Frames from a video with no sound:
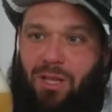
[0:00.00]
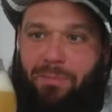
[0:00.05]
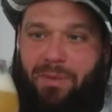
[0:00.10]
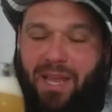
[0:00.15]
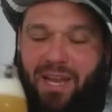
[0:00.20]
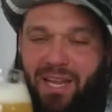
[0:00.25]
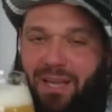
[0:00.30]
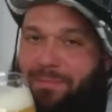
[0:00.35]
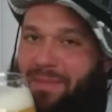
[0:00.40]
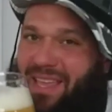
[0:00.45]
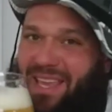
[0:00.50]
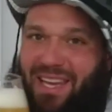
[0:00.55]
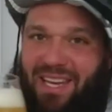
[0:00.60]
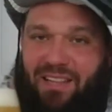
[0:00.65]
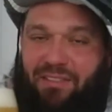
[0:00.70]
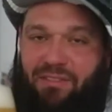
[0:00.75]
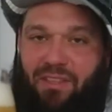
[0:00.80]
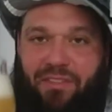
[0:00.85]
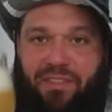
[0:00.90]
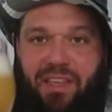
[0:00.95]
I'm getting. I'm not
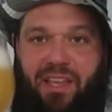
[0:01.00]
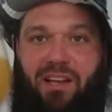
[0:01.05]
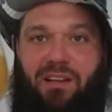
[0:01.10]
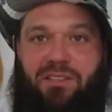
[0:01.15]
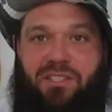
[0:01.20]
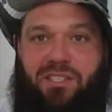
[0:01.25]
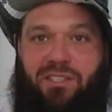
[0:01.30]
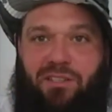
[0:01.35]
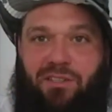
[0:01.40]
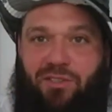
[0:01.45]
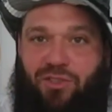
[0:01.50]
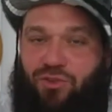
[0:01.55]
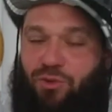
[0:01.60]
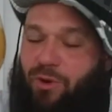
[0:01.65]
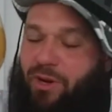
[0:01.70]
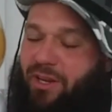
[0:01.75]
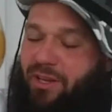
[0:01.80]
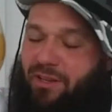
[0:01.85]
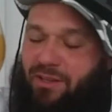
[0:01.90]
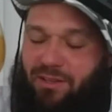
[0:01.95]
getting nothing else.
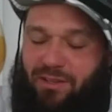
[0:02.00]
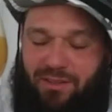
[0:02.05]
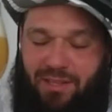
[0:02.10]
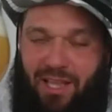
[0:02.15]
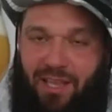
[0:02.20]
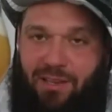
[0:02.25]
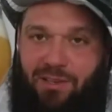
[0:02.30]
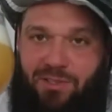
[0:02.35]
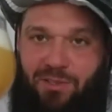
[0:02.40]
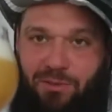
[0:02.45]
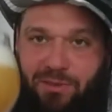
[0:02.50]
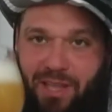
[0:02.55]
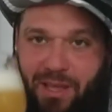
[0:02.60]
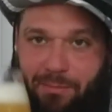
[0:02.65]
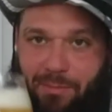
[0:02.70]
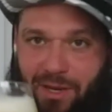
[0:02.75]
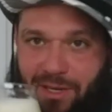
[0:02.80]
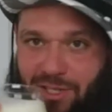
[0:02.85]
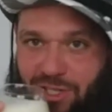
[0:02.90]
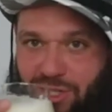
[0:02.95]
Troy, thank you so
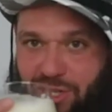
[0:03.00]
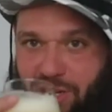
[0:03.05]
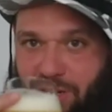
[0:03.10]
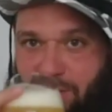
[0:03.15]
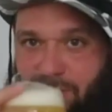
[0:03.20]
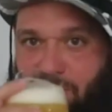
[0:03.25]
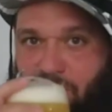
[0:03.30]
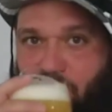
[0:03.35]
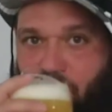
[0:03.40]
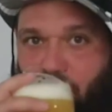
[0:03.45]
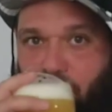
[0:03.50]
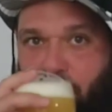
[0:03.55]
damn much. Cheers.